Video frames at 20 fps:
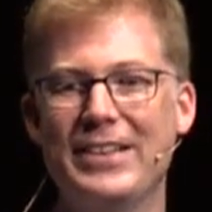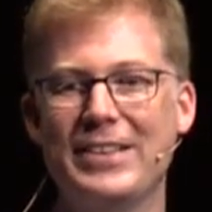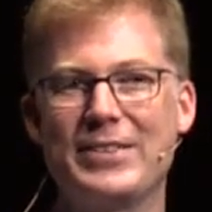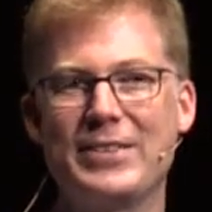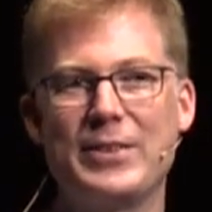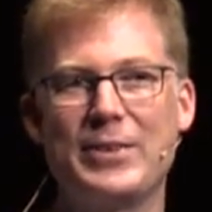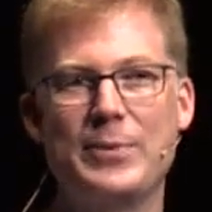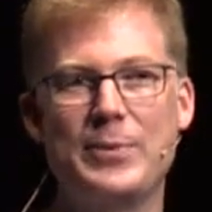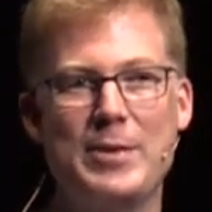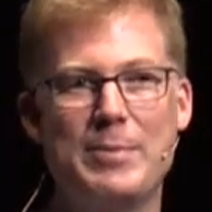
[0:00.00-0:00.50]

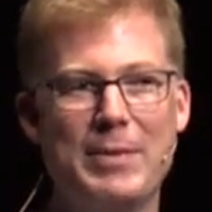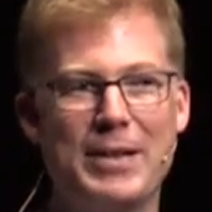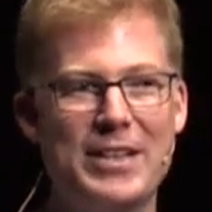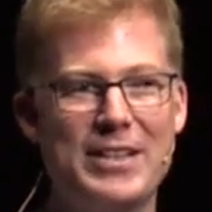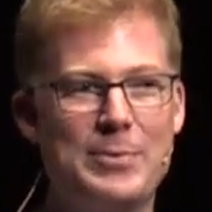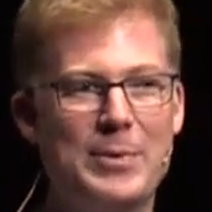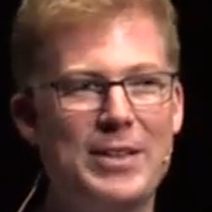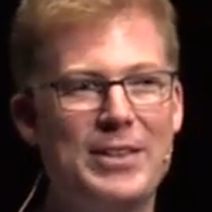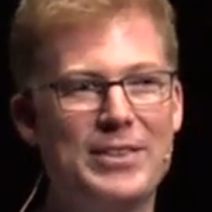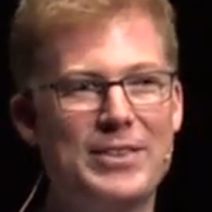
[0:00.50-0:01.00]
So we may
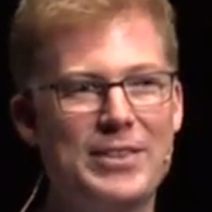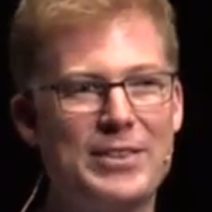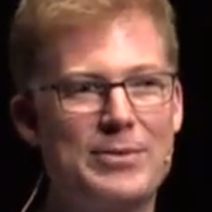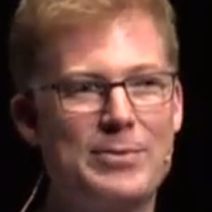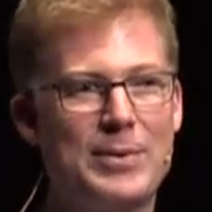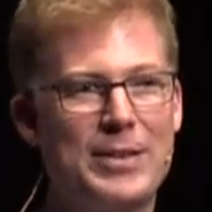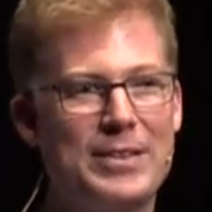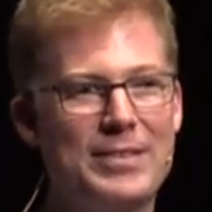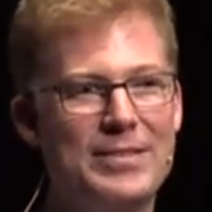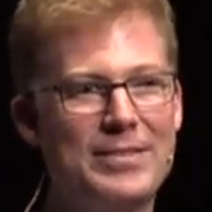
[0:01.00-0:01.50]
as well
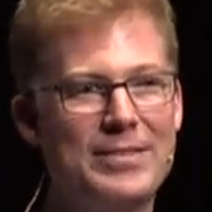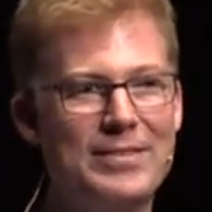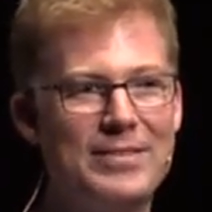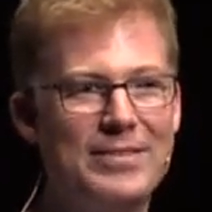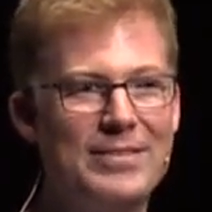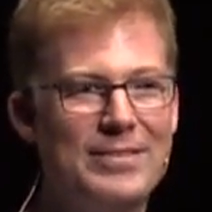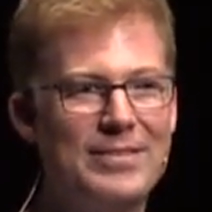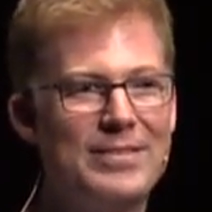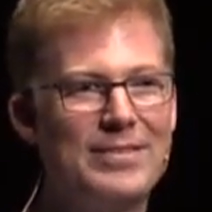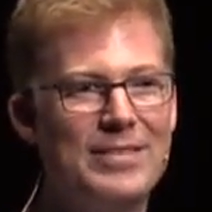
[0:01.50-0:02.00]
just run
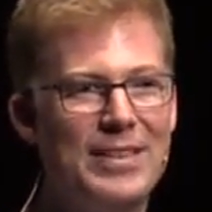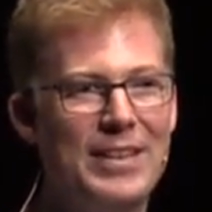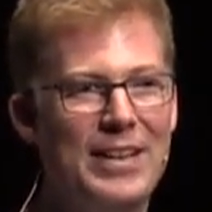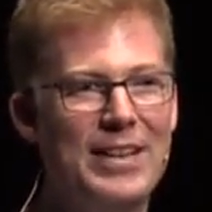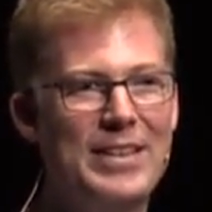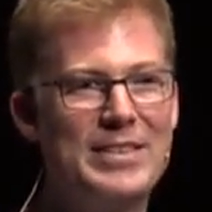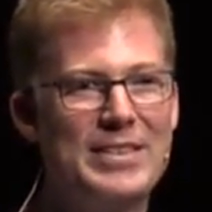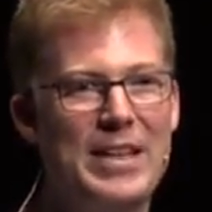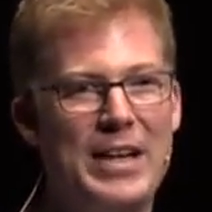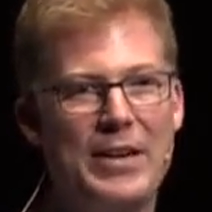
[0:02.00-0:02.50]

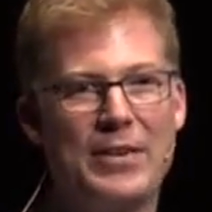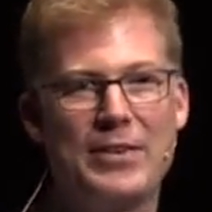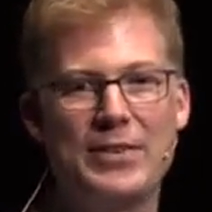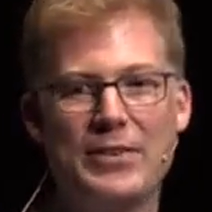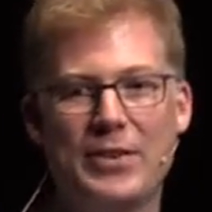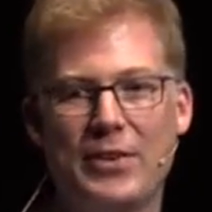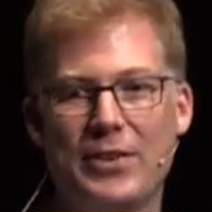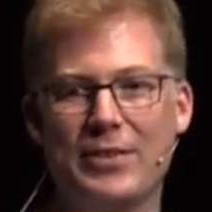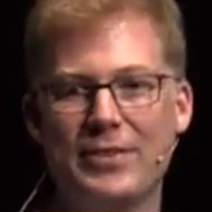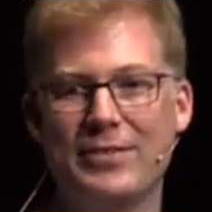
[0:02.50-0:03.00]
Linux there
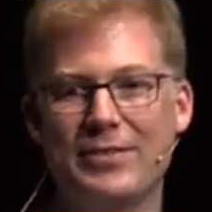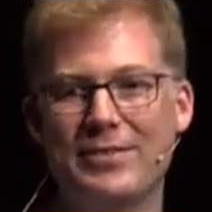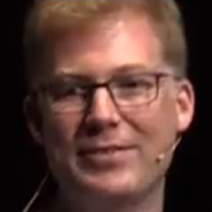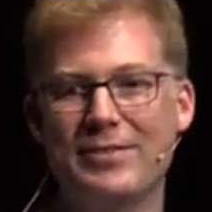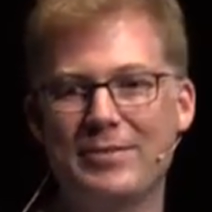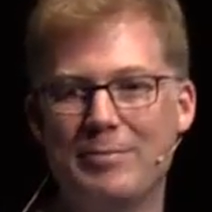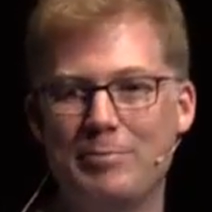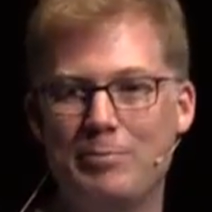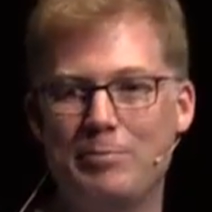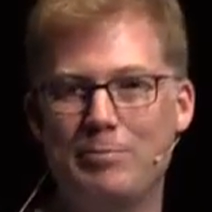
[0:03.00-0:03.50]
and not
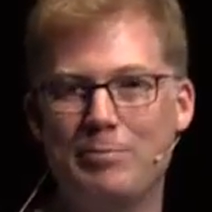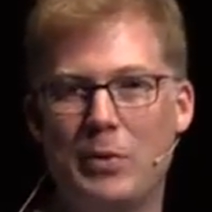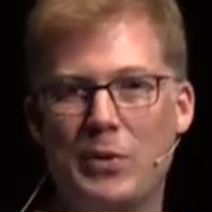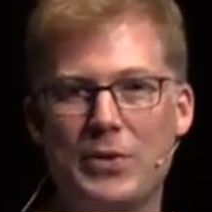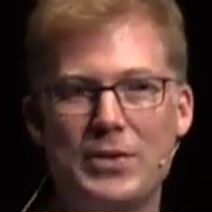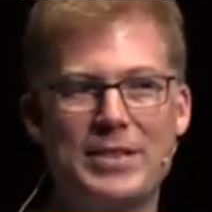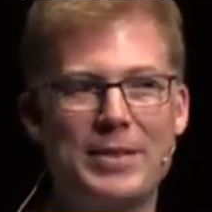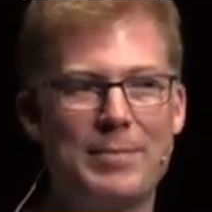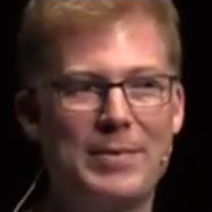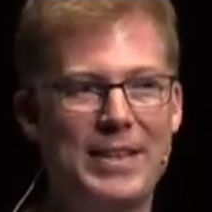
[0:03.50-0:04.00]

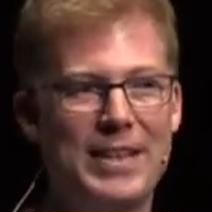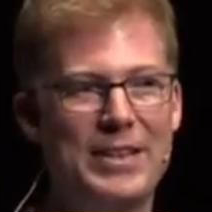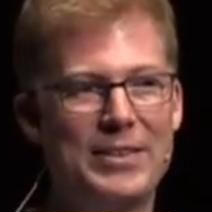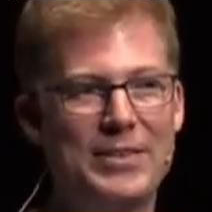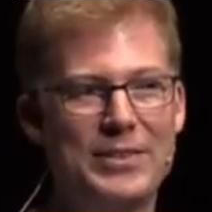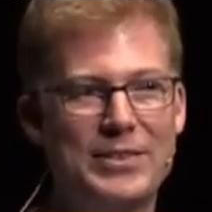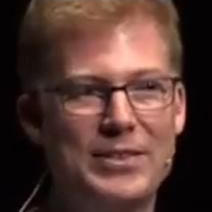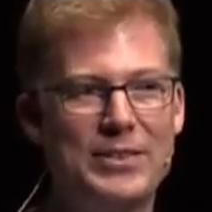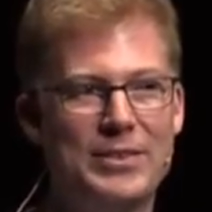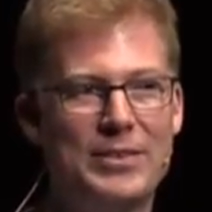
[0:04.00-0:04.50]
port something
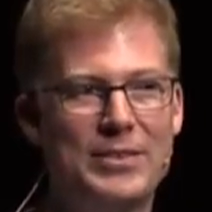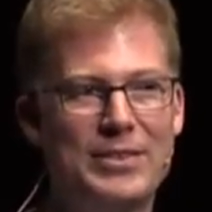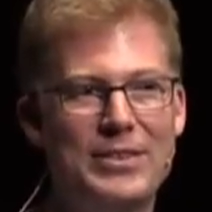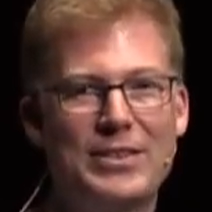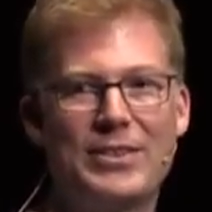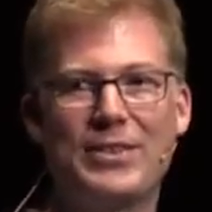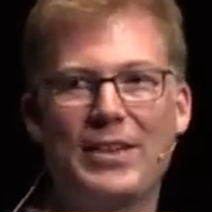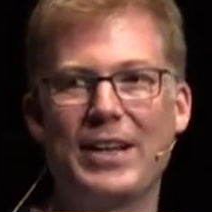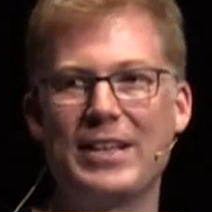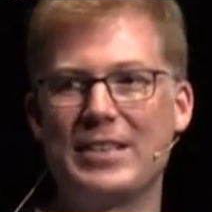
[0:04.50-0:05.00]
else or
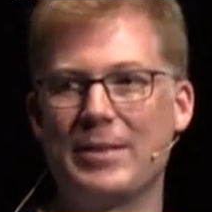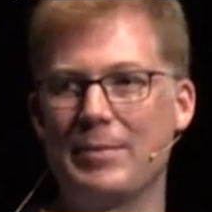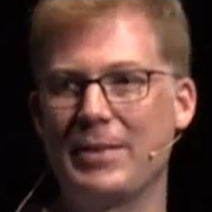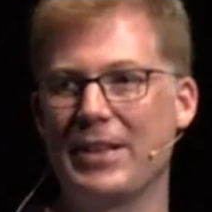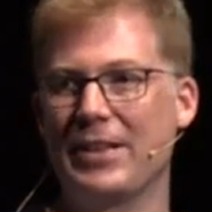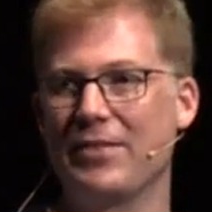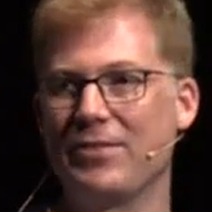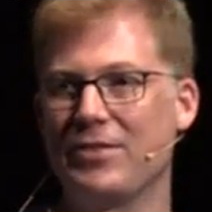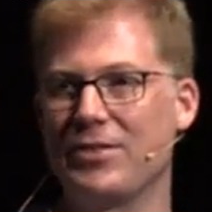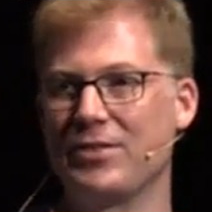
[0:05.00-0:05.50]
create
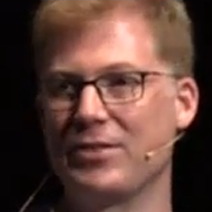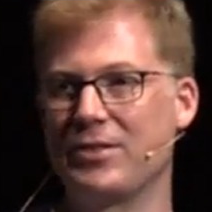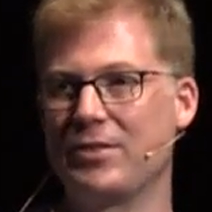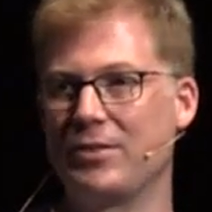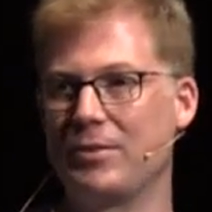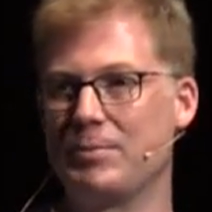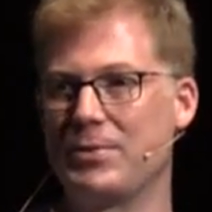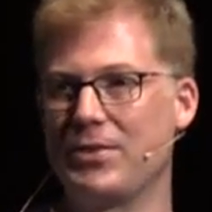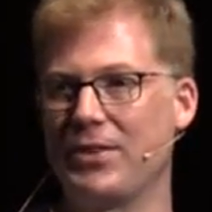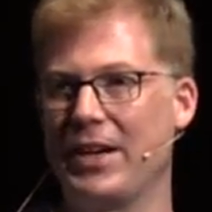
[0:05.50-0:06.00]
something else
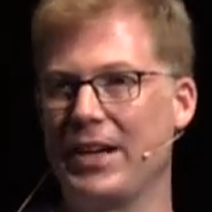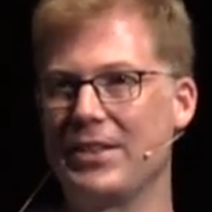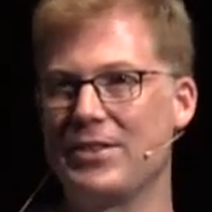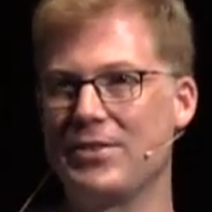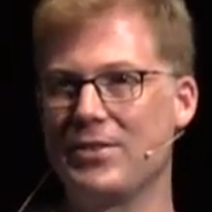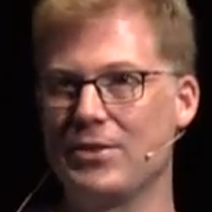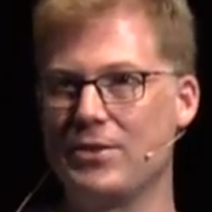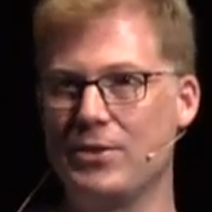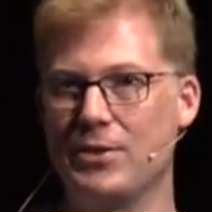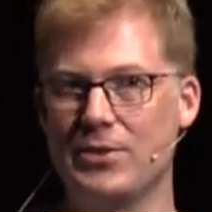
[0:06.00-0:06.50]
from
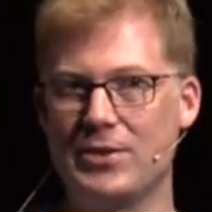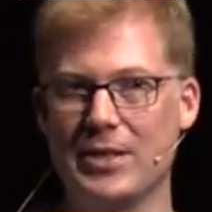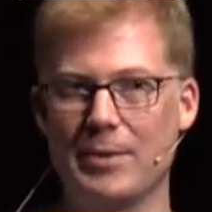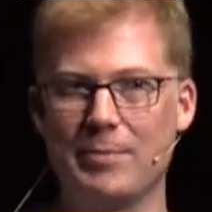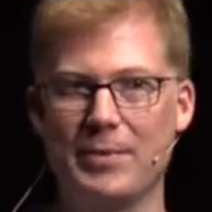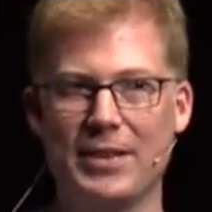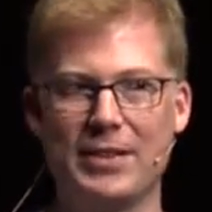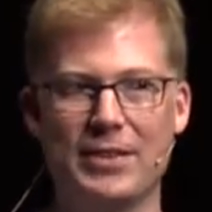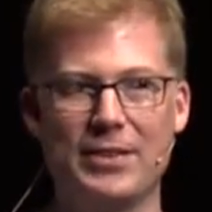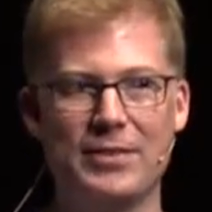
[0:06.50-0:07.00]
scratch, just use
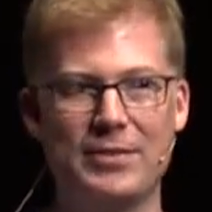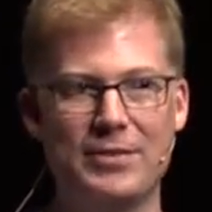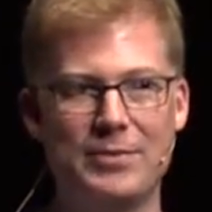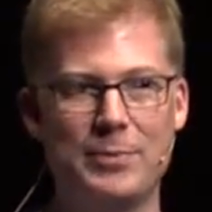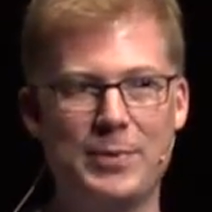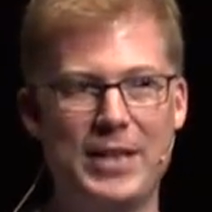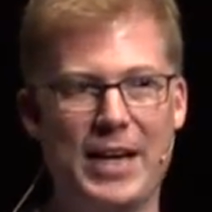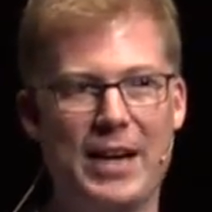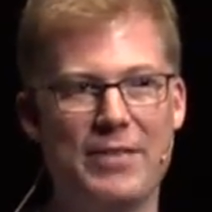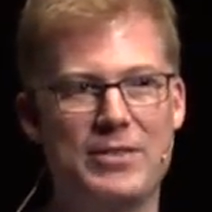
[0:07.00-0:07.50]
something that
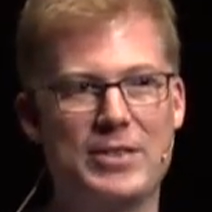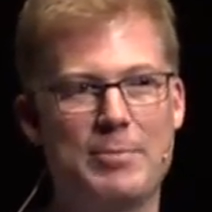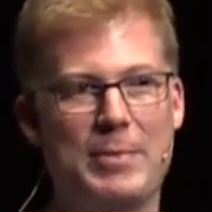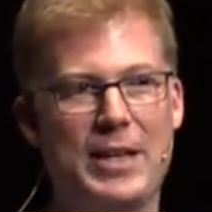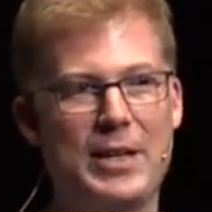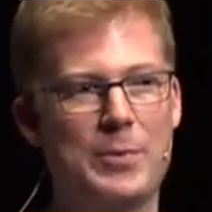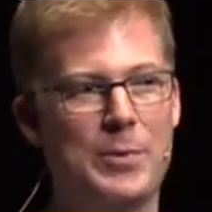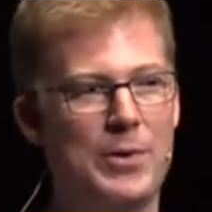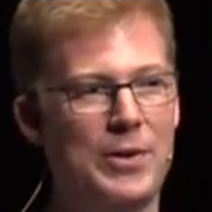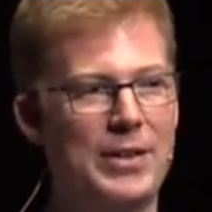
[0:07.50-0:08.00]
we have to
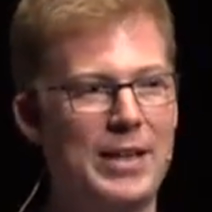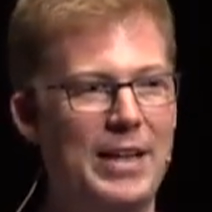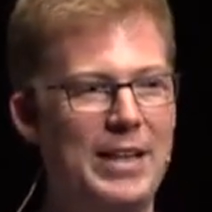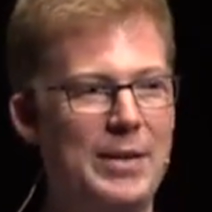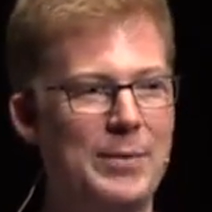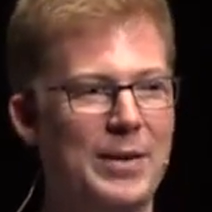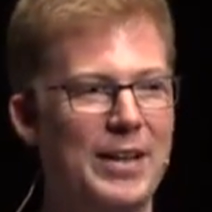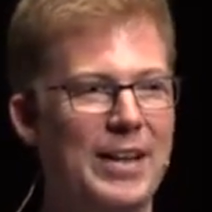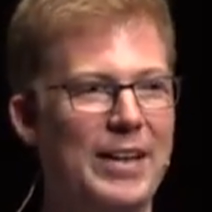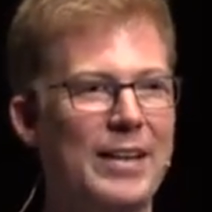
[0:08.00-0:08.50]
make work
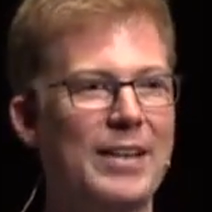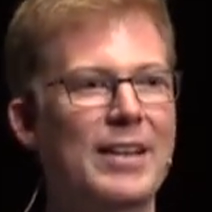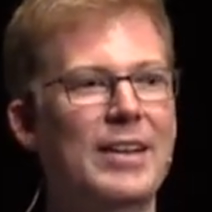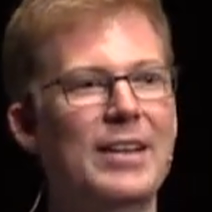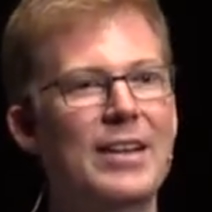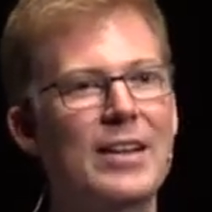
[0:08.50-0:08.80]
anyway,